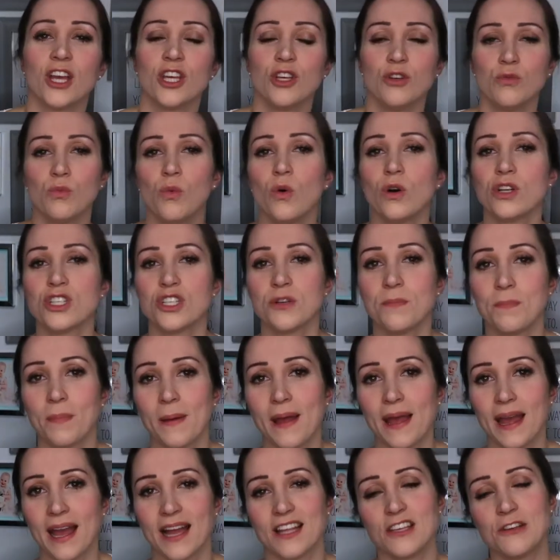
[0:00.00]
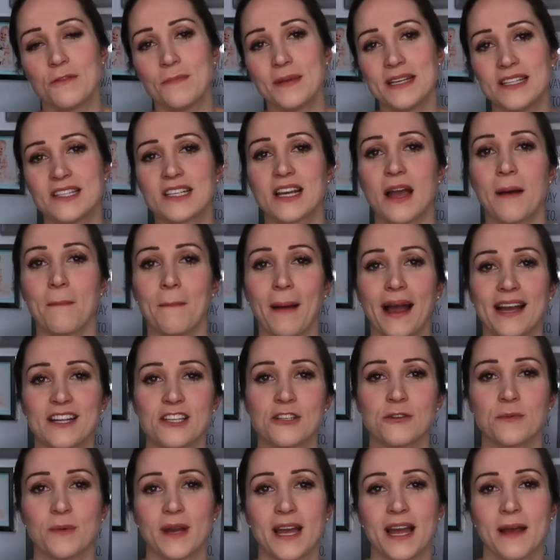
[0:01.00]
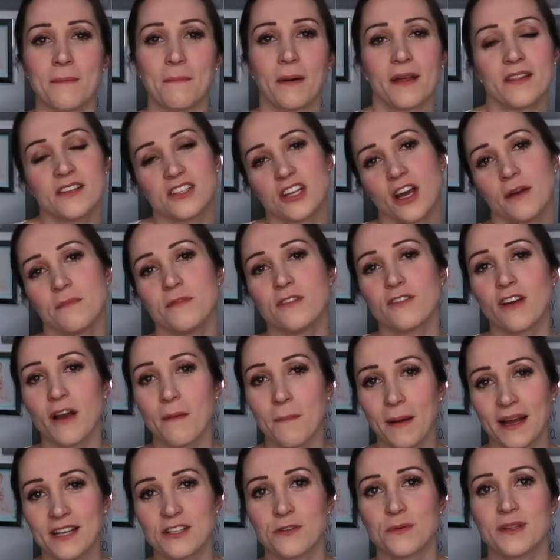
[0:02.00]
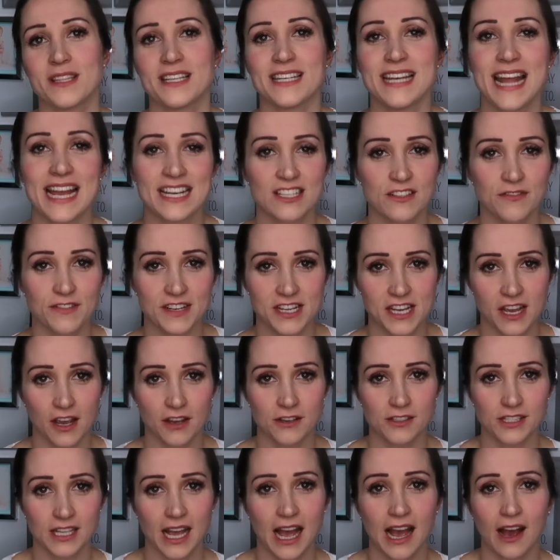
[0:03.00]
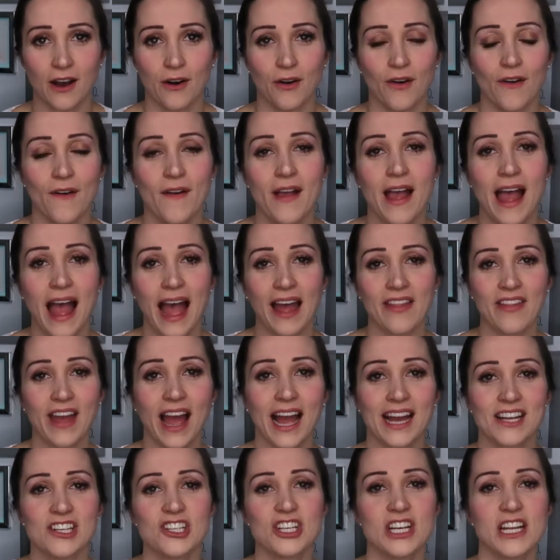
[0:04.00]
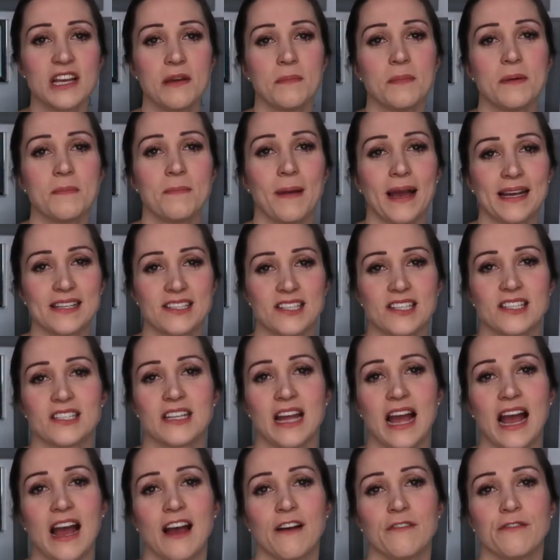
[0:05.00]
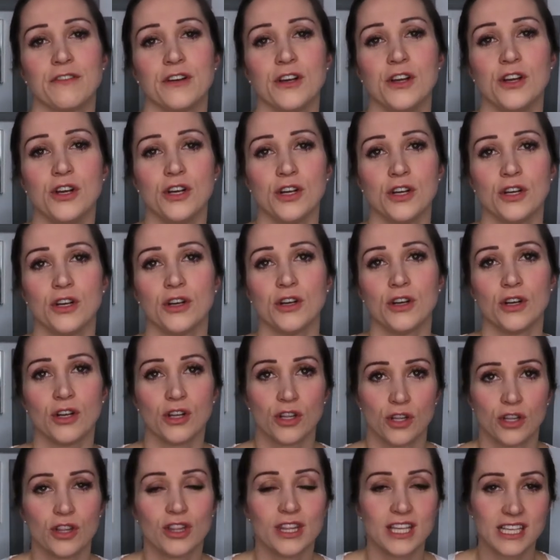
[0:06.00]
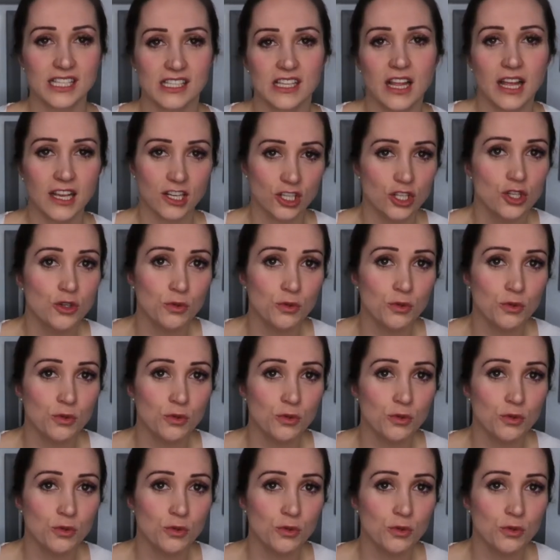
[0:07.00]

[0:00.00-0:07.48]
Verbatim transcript: You watch a bit and you mean to come back to it, and by the time you come back to it the next video's out, and actually it'd be better to have these like